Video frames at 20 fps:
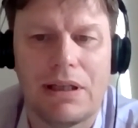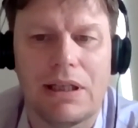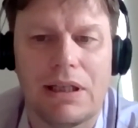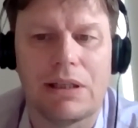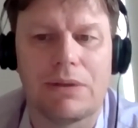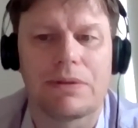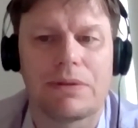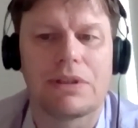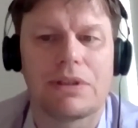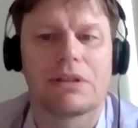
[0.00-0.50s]

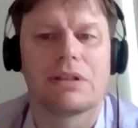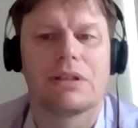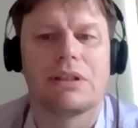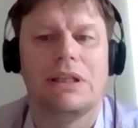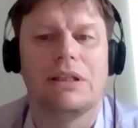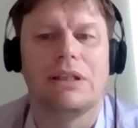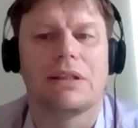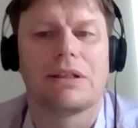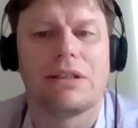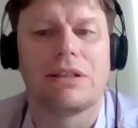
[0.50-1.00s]
It was
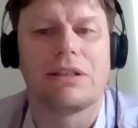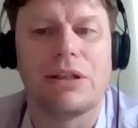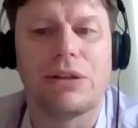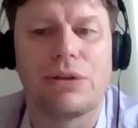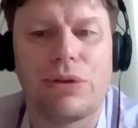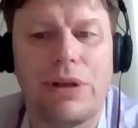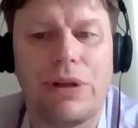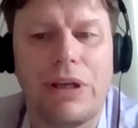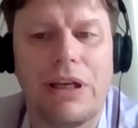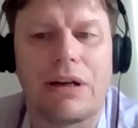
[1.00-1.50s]
interesting
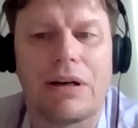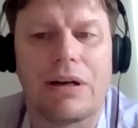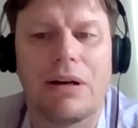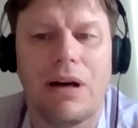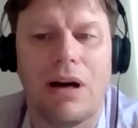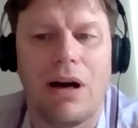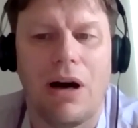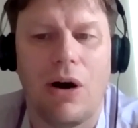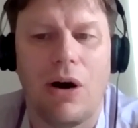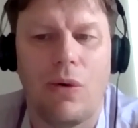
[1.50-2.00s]
to
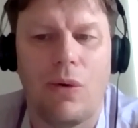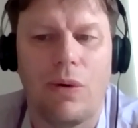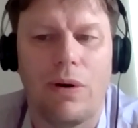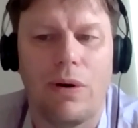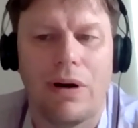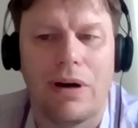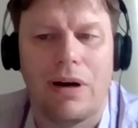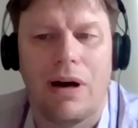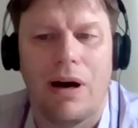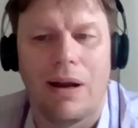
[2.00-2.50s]
hear
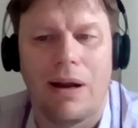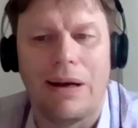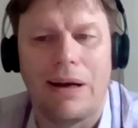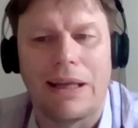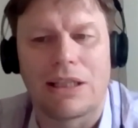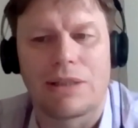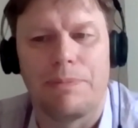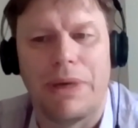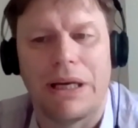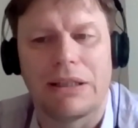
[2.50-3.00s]
how
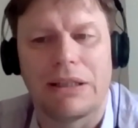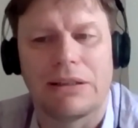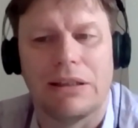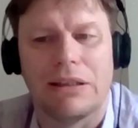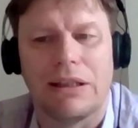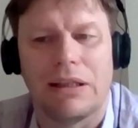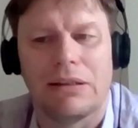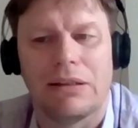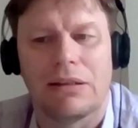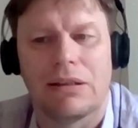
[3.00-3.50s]

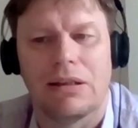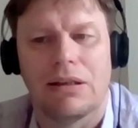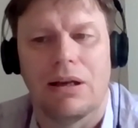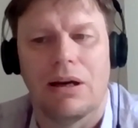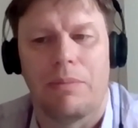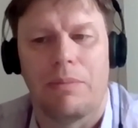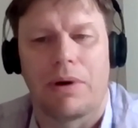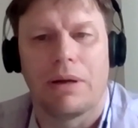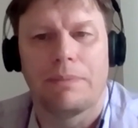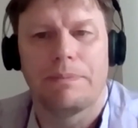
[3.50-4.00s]
unexpected and
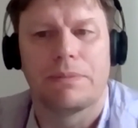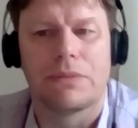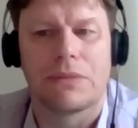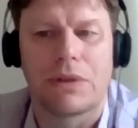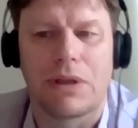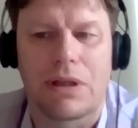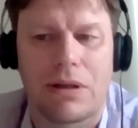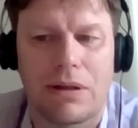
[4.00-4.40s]
abrupt